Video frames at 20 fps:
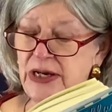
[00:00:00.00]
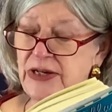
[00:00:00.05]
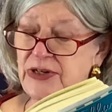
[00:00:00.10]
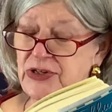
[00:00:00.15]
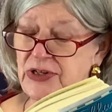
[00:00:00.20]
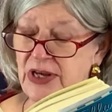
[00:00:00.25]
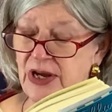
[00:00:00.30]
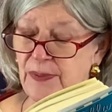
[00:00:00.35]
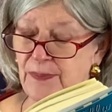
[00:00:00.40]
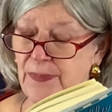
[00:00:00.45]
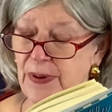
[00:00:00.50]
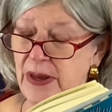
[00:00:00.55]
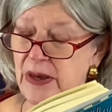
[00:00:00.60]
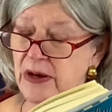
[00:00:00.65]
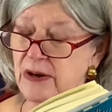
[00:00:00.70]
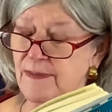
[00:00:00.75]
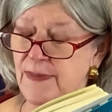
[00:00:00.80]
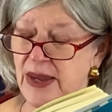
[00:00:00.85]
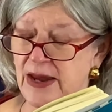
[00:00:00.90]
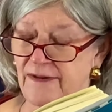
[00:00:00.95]
is the
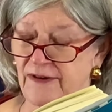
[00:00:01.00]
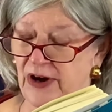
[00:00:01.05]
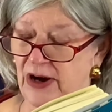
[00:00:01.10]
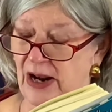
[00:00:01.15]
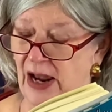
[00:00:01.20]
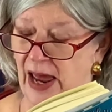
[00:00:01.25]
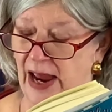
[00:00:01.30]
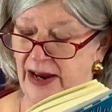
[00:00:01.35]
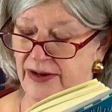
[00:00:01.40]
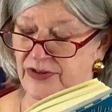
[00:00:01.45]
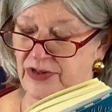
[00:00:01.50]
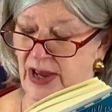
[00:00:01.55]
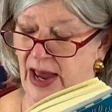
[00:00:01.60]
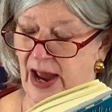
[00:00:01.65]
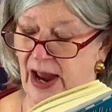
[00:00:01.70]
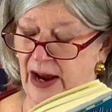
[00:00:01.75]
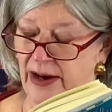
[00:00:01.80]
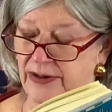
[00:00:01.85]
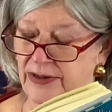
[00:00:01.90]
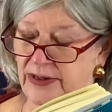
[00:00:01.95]
epitome of a class
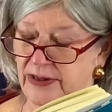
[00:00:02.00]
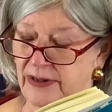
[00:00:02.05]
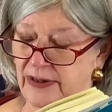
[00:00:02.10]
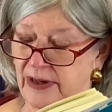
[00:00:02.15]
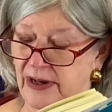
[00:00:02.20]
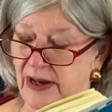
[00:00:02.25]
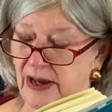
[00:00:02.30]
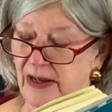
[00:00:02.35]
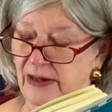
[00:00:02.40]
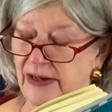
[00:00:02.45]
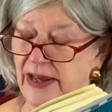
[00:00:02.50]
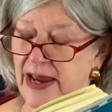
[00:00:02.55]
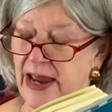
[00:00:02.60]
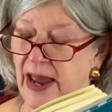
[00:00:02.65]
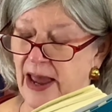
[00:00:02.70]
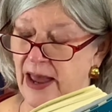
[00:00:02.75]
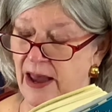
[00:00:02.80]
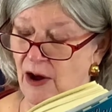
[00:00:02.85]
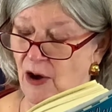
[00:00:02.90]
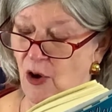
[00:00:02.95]
act.
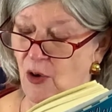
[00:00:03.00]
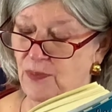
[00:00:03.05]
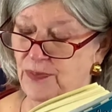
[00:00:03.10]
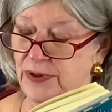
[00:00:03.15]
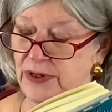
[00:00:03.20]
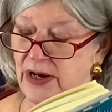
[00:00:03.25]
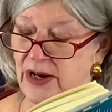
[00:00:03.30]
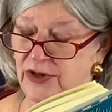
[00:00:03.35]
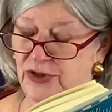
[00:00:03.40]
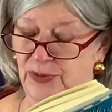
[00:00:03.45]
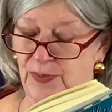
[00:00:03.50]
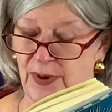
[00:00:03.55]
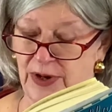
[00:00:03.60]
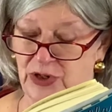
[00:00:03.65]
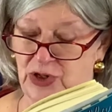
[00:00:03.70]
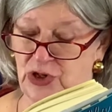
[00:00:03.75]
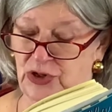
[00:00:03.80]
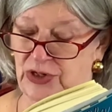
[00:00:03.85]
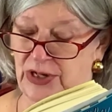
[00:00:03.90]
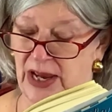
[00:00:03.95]
Leah helped, as
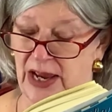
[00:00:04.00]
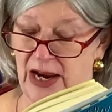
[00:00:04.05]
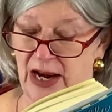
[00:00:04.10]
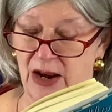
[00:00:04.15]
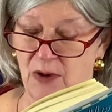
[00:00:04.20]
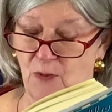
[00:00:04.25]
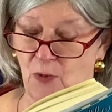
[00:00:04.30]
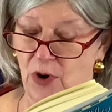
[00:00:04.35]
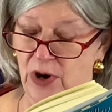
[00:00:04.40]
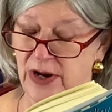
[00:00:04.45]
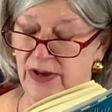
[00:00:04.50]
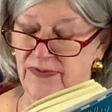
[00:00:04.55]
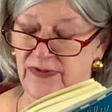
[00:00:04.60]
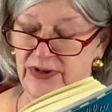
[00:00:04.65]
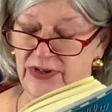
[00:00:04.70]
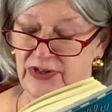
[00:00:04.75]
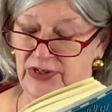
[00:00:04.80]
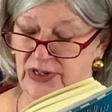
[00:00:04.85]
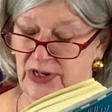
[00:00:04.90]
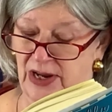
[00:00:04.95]
much as anyone in
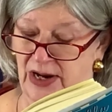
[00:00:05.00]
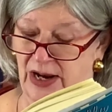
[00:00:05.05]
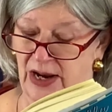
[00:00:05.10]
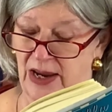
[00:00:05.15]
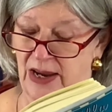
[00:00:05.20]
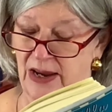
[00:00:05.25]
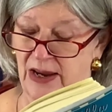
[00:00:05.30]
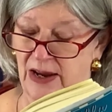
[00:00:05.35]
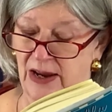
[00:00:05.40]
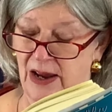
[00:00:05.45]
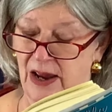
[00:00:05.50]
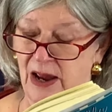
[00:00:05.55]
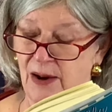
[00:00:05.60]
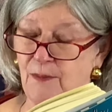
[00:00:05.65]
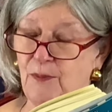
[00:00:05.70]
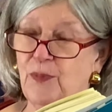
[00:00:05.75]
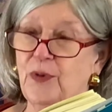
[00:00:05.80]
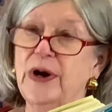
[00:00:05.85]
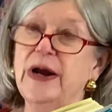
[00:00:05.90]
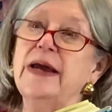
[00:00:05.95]
this city,
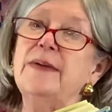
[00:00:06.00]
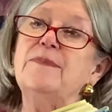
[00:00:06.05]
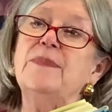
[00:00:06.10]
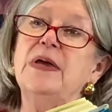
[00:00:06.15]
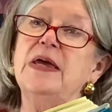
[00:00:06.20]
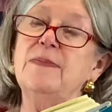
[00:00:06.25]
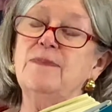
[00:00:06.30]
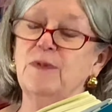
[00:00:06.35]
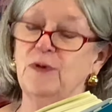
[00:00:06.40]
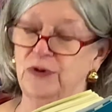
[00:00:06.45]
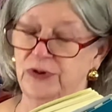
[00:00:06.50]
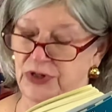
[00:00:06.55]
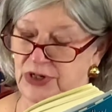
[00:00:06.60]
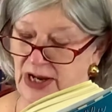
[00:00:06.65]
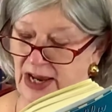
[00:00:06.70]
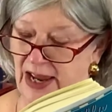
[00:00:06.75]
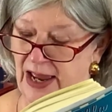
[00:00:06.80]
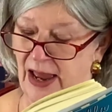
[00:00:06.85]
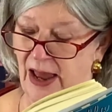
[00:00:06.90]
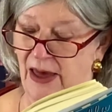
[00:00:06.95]
bring people
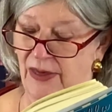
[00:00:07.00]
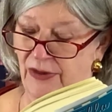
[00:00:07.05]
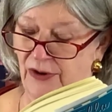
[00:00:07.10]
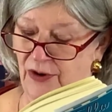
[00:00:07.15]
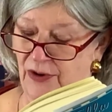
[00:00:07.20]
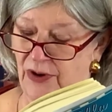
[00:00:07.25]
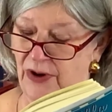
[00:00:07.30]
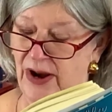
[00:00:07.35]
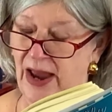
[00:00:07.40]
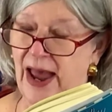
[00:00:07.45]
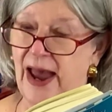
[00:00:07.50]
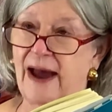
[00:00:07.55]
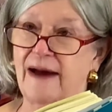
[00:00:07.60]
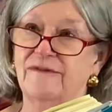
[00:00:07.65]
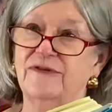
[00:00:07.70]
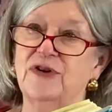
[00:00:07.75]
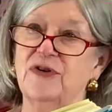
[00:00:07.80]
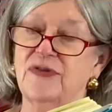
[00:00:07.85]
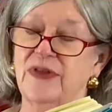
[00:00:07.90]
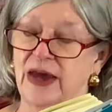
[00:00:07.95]
together
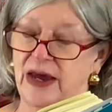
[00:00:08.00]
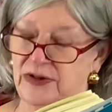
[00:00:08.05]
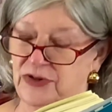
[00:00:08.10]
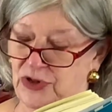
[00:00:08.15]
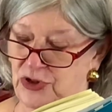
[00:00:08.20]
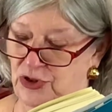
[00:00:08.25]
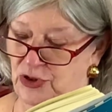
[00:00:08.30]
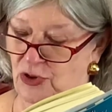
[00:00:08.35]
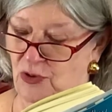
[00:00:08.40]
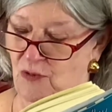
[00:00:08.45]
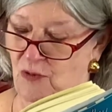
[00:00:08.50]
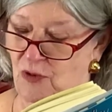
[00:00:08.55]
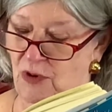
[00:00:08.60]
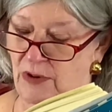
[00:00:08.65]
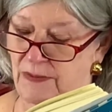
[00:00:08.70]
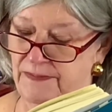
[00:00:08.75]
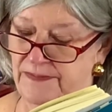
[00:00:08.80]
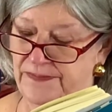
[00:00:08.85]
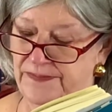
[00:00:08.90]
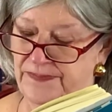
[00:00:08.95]
after that
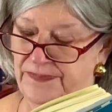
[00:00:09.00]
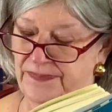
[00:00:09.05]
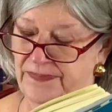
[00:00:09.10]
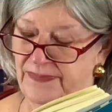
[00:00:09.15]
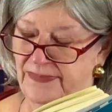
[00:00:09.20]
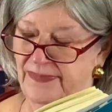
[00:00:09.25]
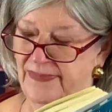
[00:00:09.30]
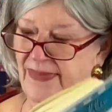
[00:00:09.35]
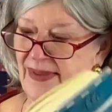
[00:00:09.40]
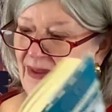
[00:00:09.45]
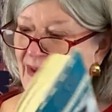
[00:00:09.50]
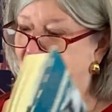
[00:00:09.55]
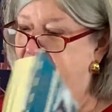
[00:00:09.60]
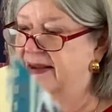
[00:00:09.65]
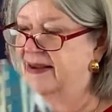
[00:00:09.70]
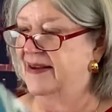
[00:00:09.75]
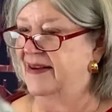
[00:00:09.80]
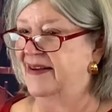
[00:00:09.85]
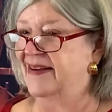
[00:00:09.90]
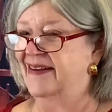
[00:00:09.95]
storm.
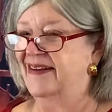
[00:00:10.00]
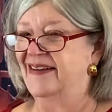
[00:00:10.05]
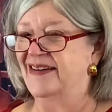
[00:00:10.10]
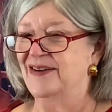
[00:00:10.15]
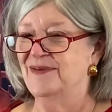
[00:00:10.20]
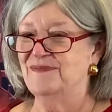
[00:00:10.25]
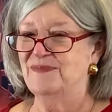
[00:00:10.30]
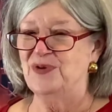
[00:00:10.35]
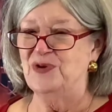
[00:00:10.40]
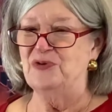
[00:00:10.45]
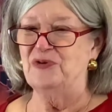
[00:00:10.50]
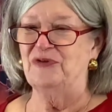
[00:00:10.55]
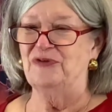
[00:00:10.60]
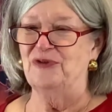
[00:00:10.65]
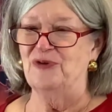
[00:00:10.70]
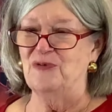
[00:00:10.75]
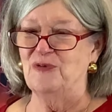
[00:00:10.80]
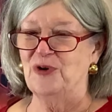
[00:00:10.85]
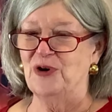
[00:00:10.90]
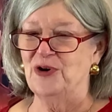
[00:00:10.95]

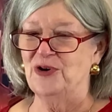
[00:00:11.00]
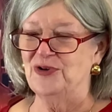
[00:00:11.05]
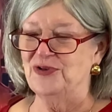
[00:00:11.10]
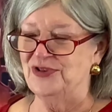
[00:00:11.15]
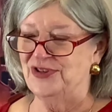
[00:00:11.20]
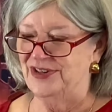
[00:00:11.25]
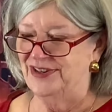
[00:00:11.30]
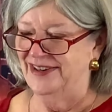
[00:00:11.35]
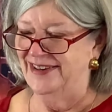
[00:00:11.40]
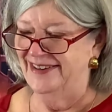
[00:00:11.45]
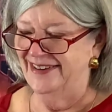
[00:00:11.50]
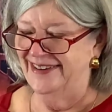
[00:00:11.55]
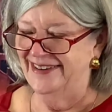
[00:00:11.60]
Beautiful words.